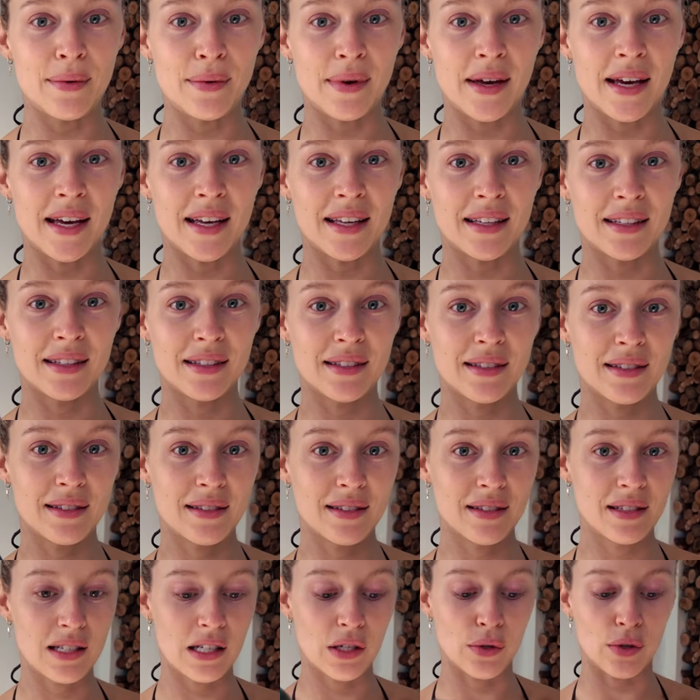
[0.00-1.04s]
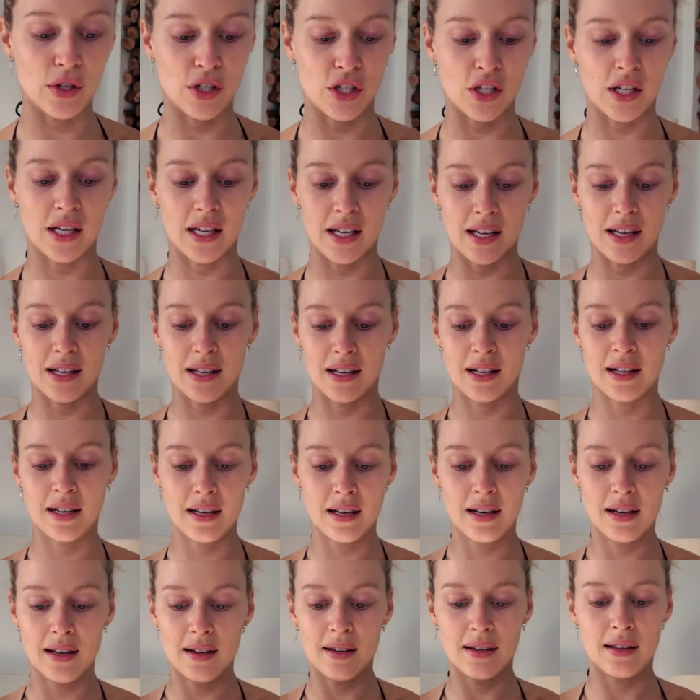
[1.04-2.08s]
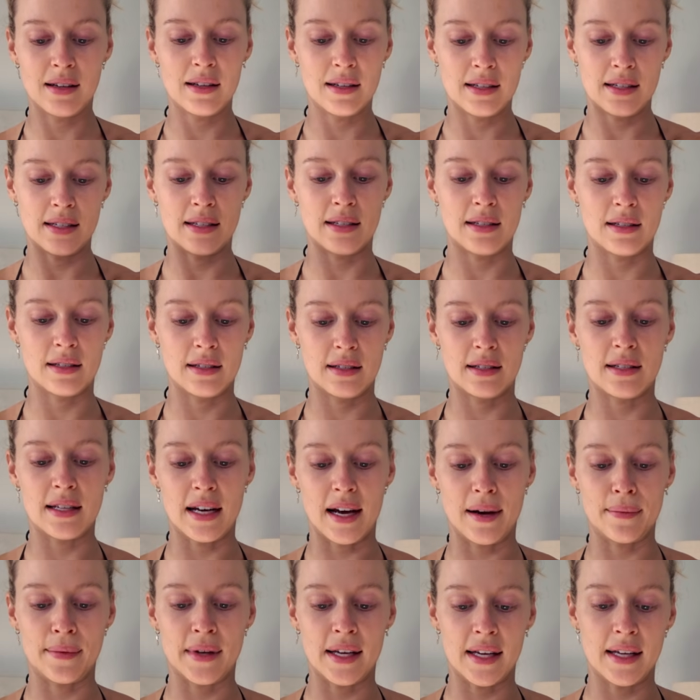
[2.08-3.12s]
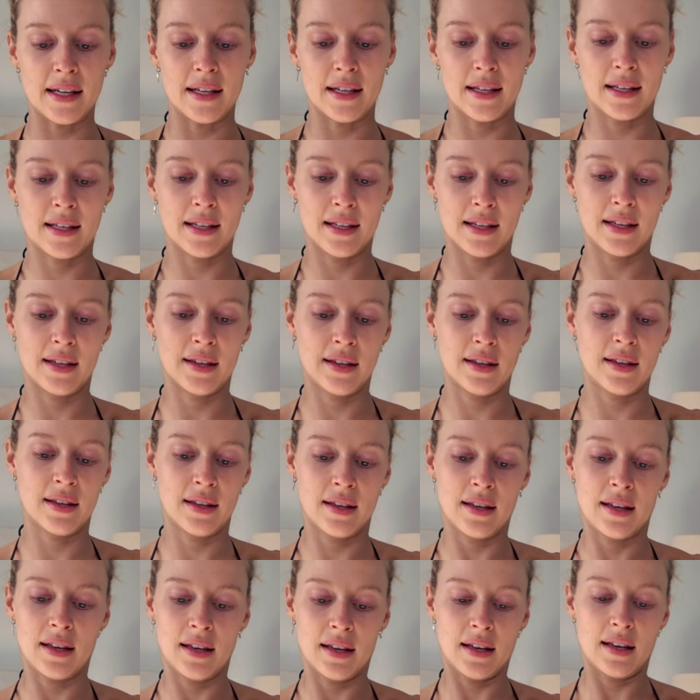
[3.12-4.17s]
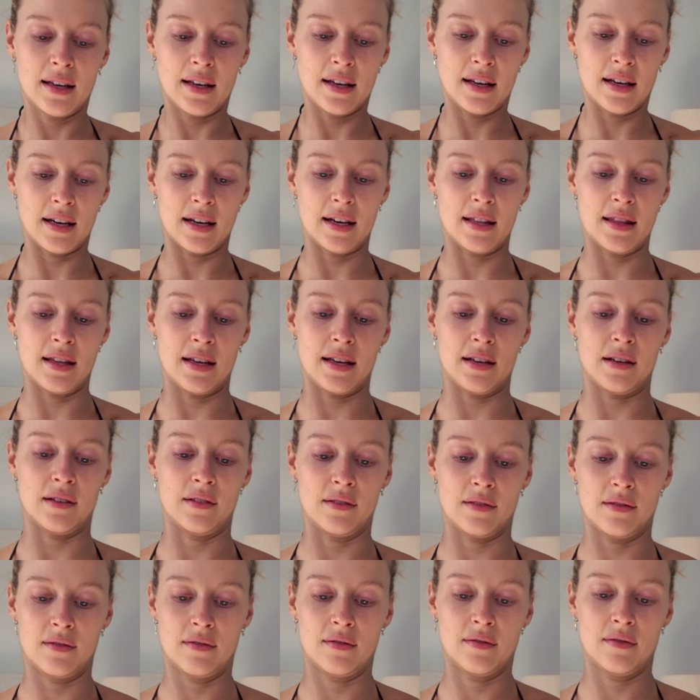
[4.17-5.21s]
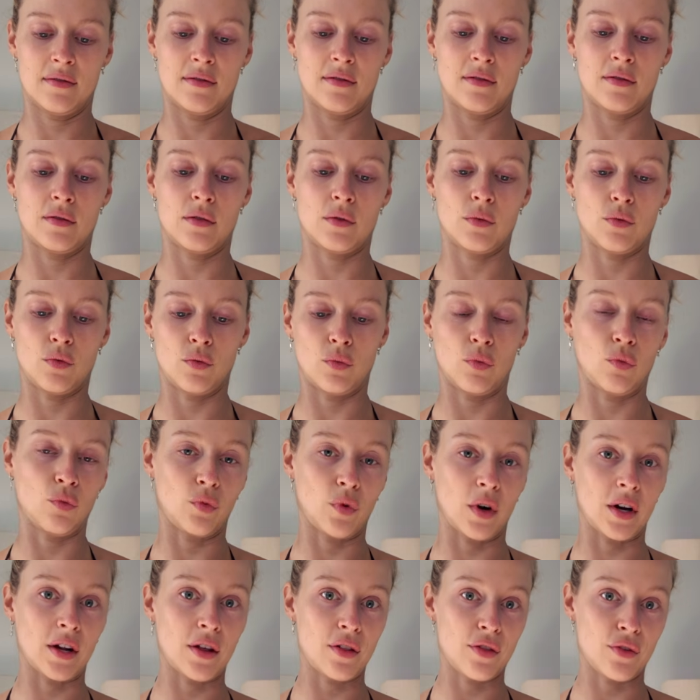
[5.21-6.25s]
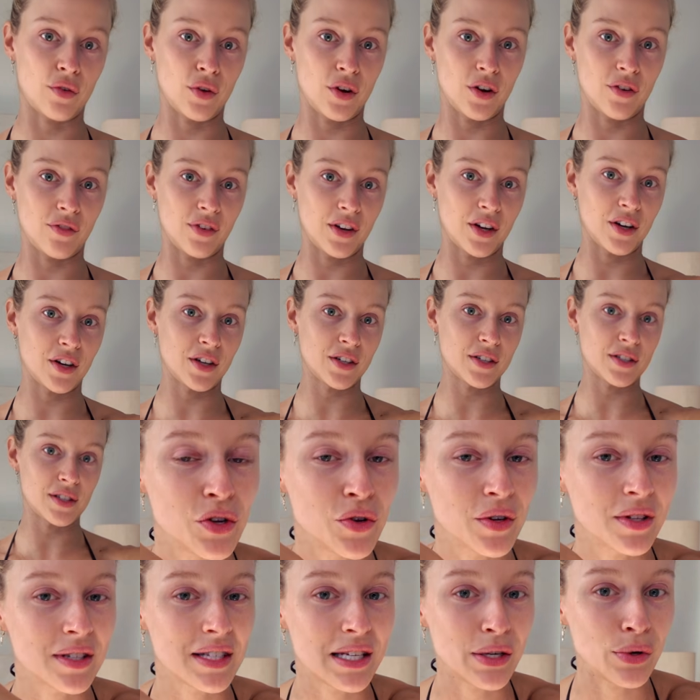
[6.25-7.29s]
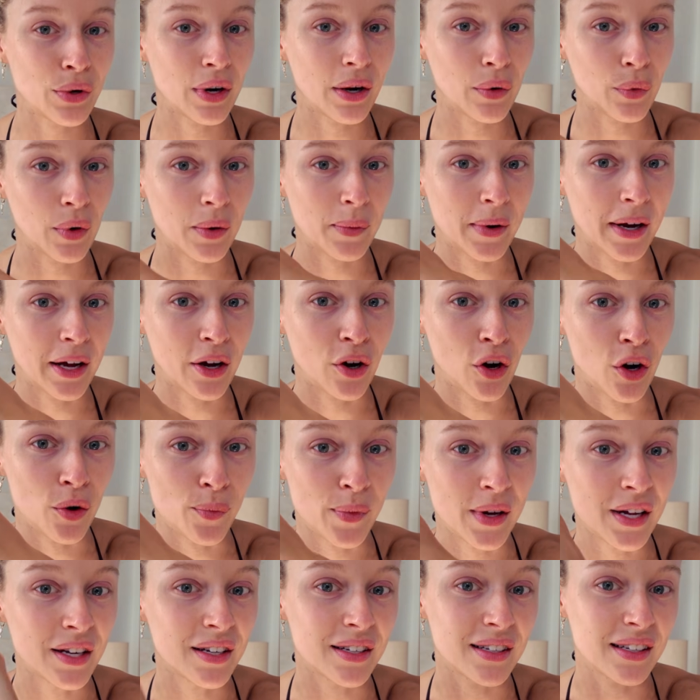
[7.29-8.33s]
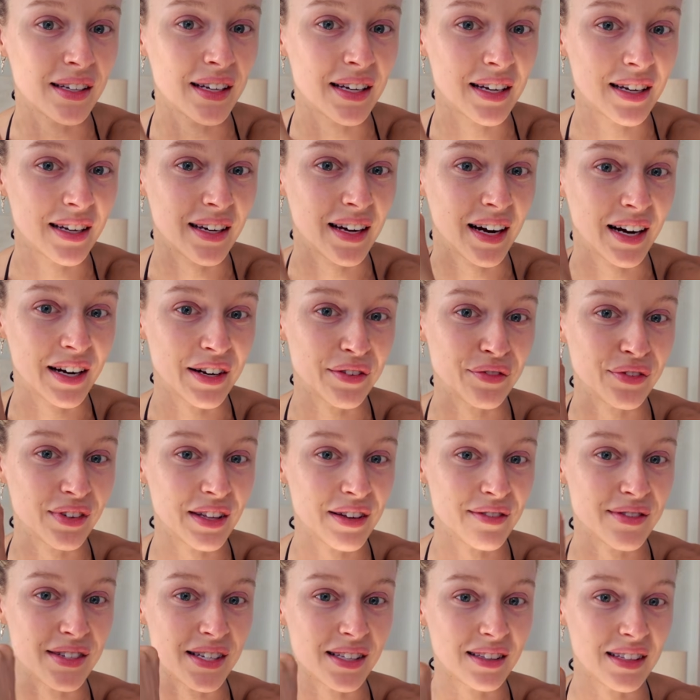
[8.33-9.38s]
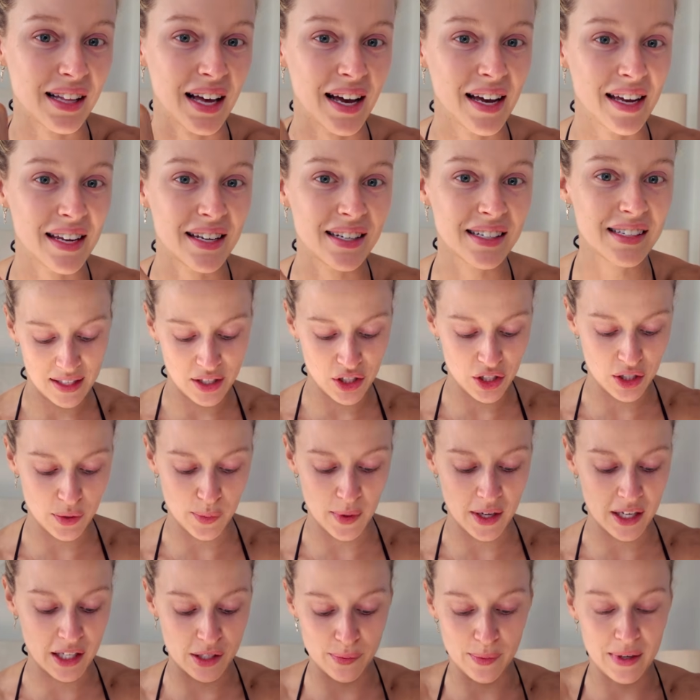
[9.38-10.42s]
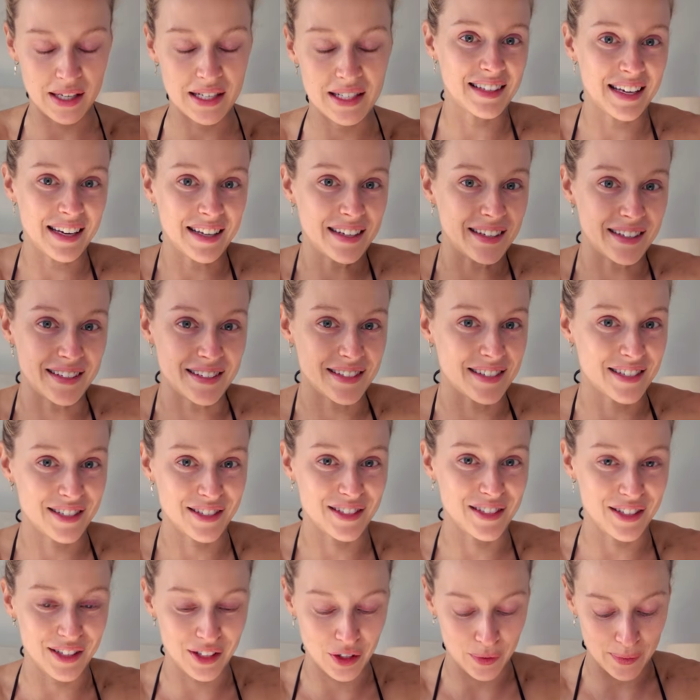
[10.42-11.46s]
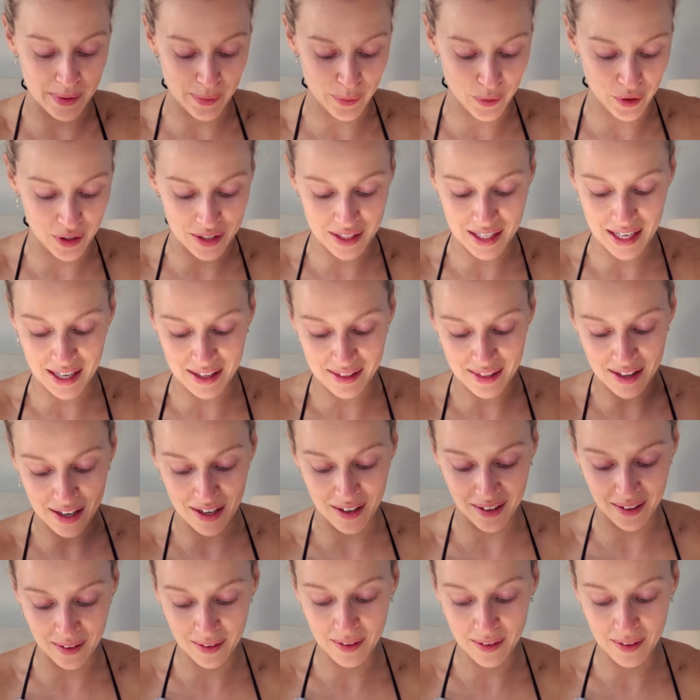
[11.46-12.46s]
bit, squish it, dab it, and then run it through your fingers. You can see where I wear my Garmin, it kind of leaves a line. It's just because my skin is just a little bit more tan there.